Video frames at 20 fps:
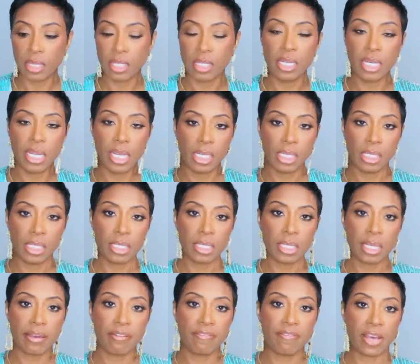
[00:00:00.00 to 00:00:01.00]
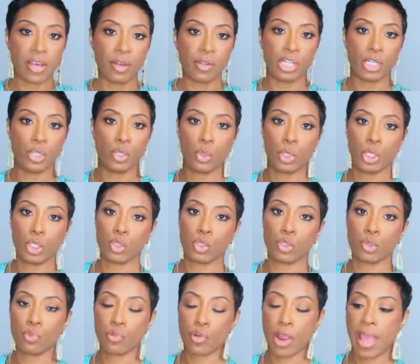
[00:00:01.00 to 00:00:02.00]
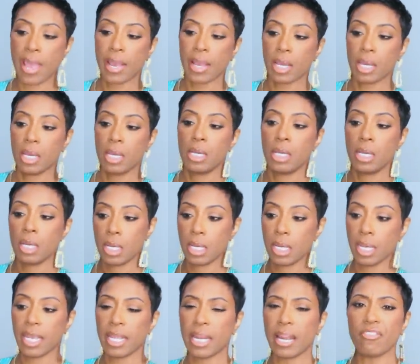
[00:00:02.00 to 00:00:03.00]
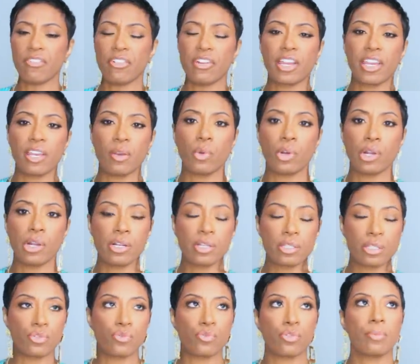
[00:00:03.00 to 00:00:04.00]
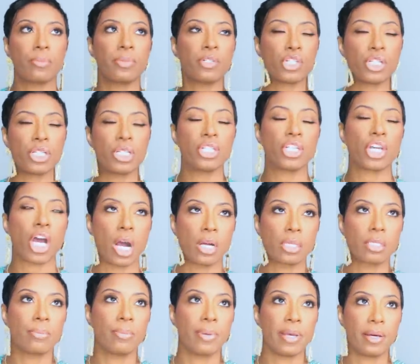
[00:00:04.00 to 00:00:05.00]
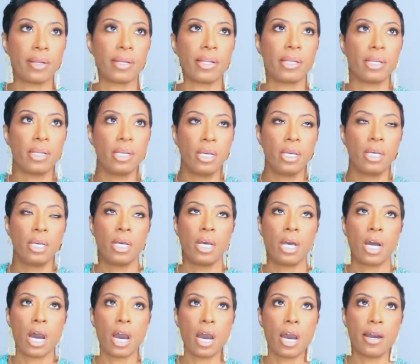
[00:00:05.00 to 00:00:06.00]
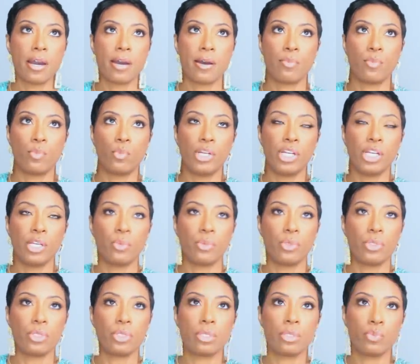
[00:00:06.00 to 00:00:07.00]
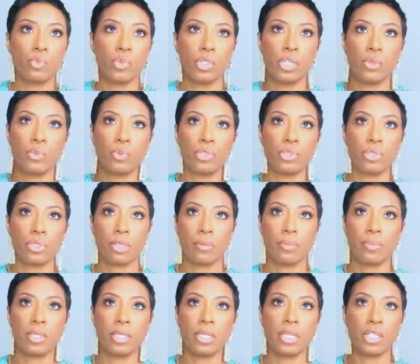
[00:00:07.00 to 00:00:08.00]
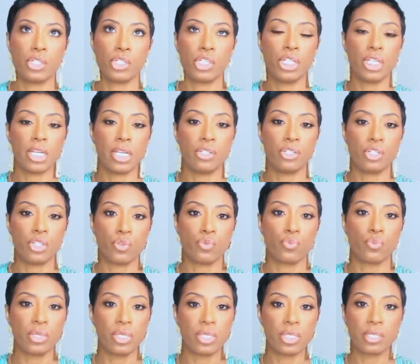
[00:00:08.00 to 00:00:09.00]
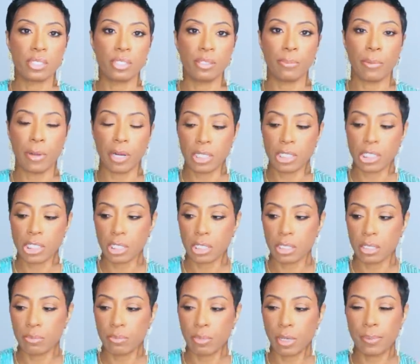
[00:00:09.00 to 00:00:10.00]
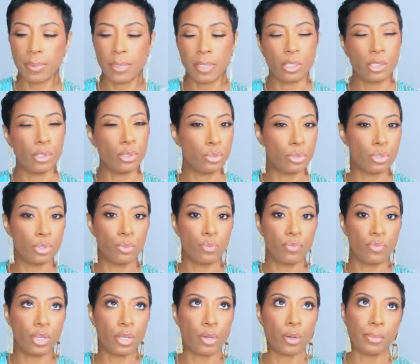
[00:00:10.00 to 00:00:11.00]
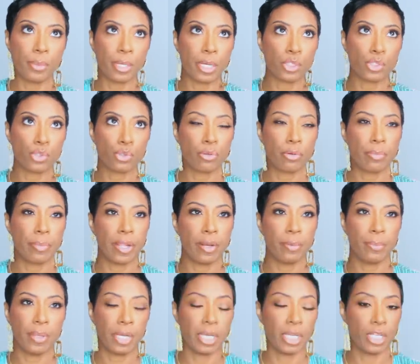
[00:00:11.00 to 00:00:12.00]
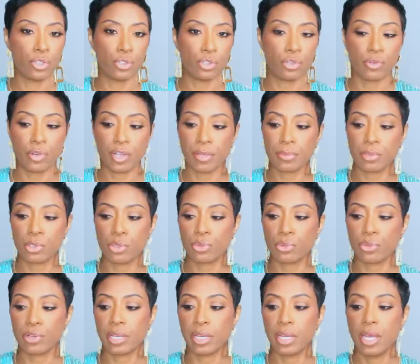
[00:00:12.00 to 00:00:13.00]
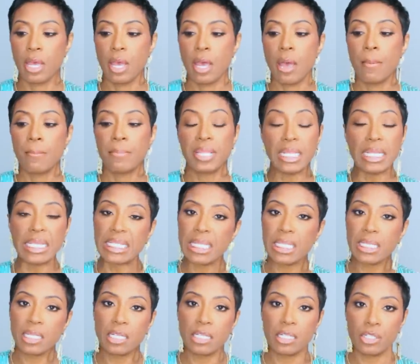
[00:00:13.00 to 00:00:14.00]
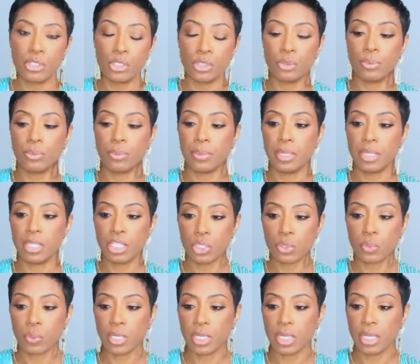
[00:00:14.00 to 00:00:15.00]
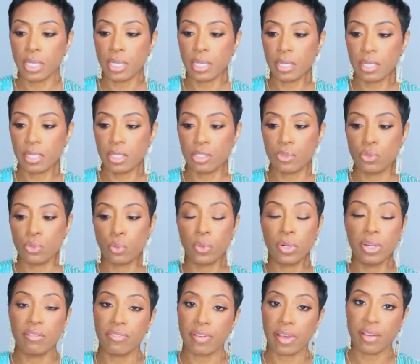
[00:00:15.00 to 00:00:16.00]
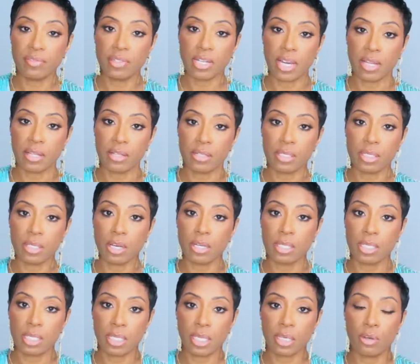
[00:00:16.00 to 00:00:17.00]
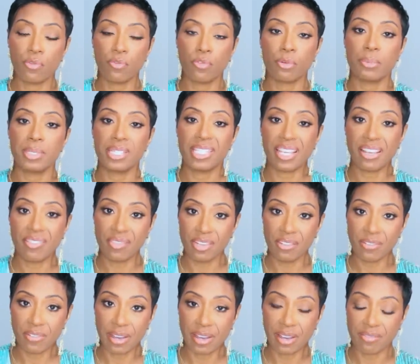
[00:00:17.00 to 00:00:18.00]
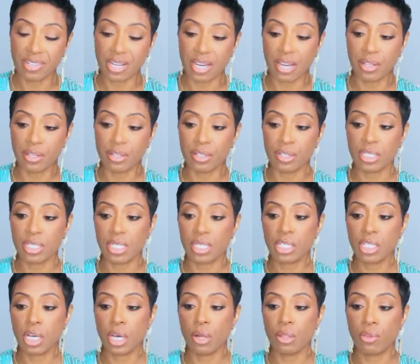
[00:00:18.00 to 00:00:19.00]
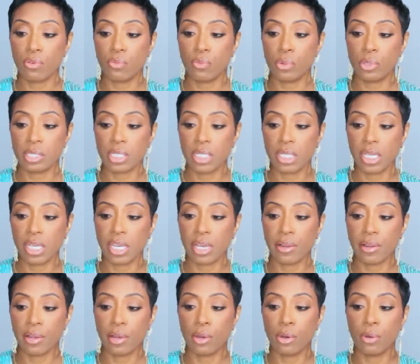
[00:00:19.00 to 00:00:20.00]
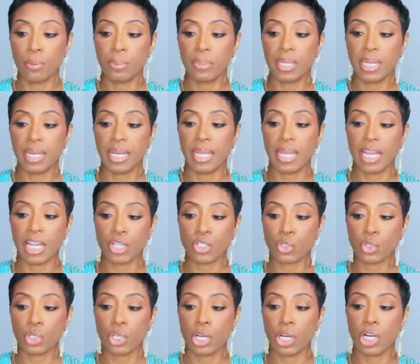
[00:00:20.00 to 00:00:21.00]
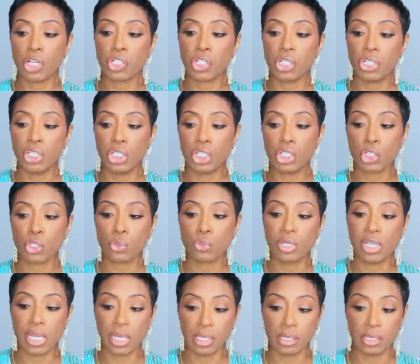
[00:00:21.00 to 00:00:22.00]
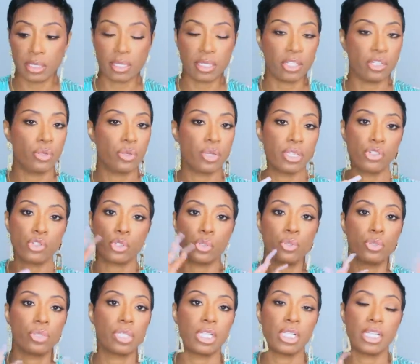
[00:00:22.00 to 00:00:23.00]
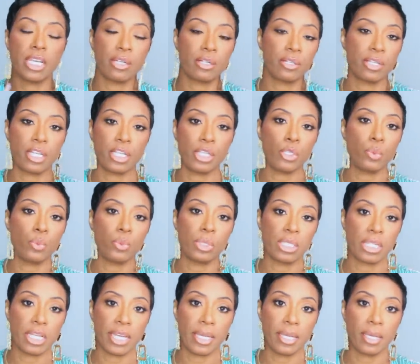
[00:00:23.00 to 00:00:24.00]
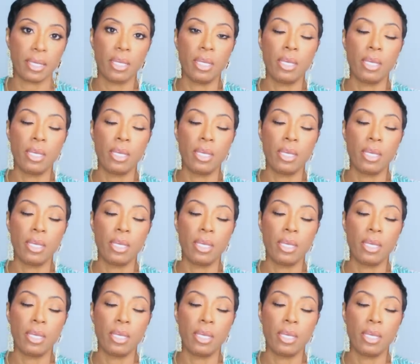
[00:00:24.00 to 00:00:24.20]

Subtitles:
the necklace I found at Nordstrom Rack. And I forget where hers is from, but she talked about it. When it was something that she had just recently purchased, maybe in a YouTube video, I'm not sure, it might have been an Instagram story, but this is a good dupe. This one is $25 on sale from $75. It's called the 14 karat gold plated extra large initial necklace, and you can choose the letter that you would like